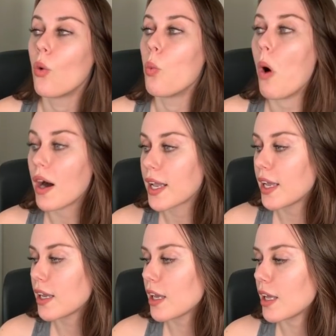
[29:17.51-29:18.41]

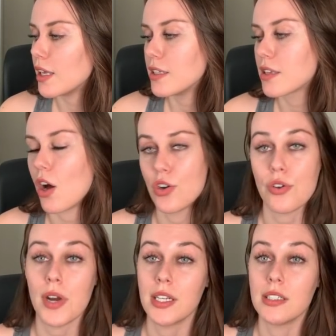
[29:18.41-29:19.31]
walking is underrated,